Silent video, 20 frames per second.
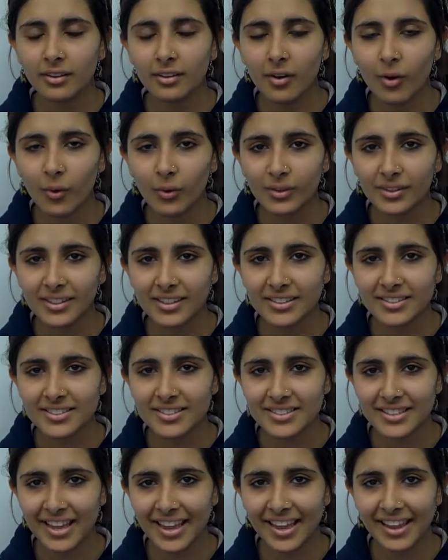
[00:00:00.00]
Gold Can
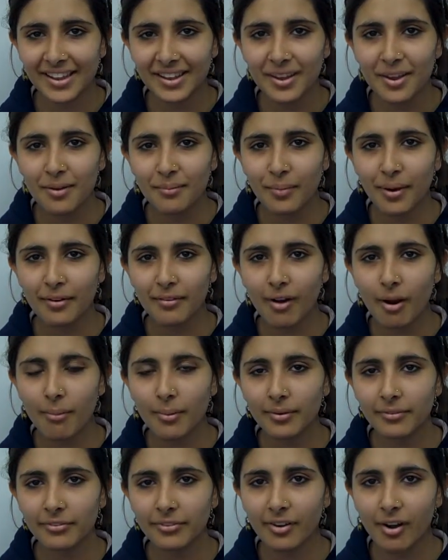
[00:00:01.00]
Stay by
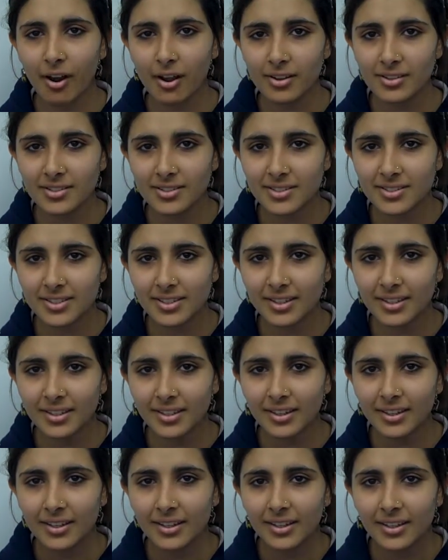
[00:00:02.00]
Robert Frost.
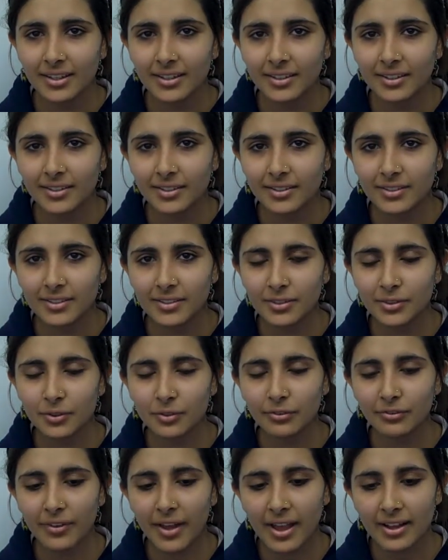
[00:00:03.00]

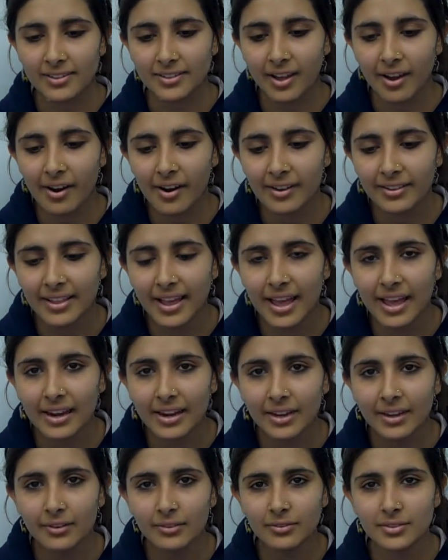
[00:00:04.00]
Two facts are that
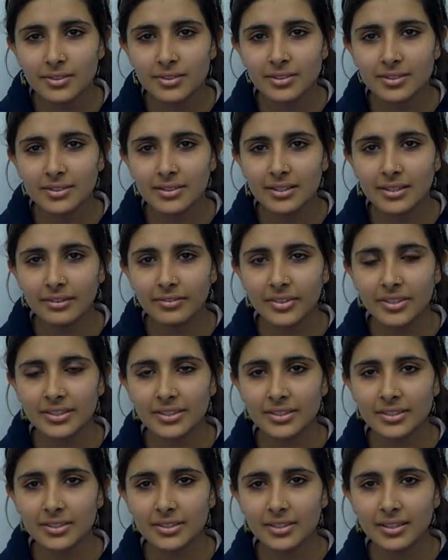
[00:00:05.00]
it was
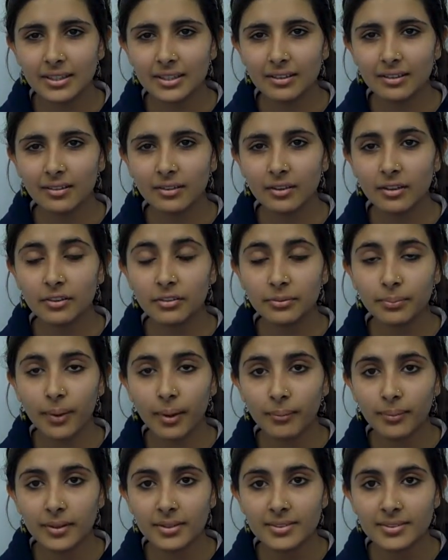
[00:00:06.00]
written, it was
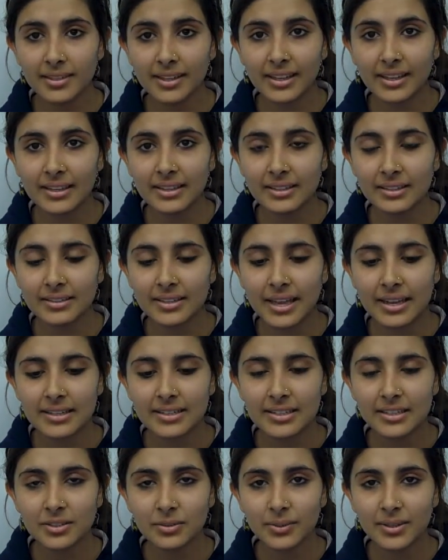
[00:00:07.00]
published in
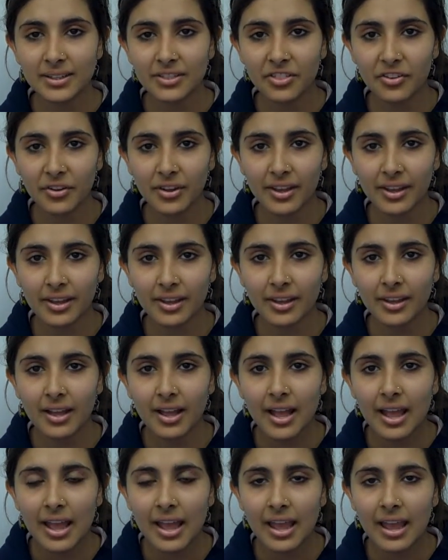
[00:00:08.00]
1923
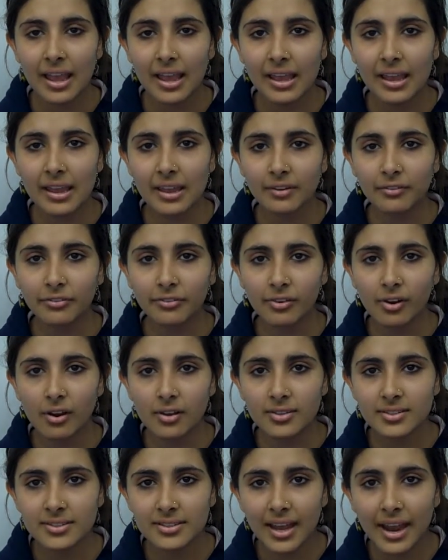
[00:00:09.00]
and
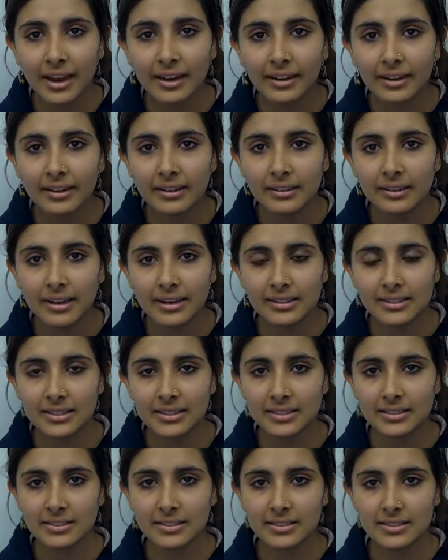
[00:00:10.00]
Frost died in
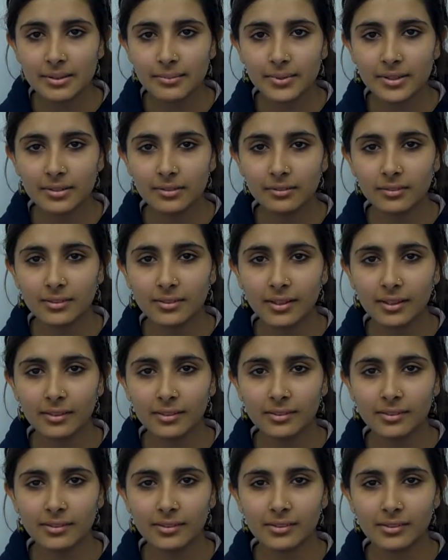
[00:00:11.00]

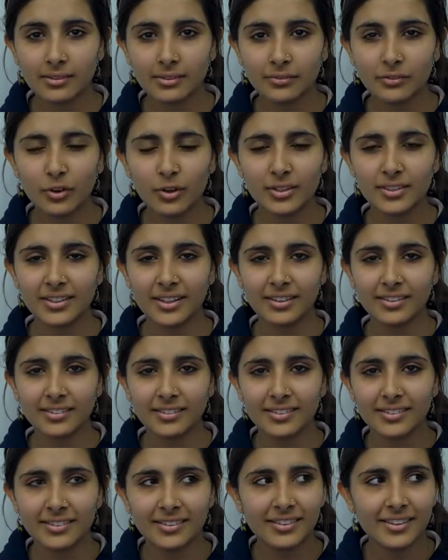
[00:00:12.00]
1976,
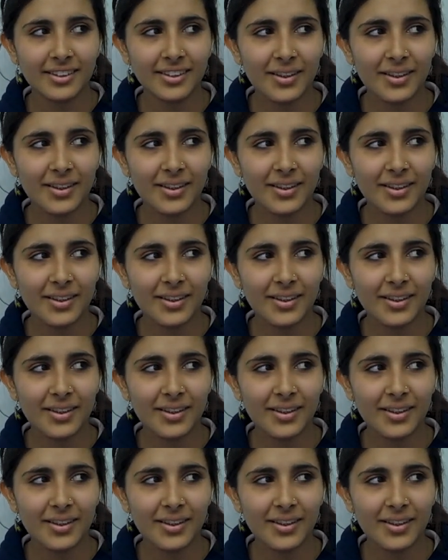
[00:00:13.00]
46.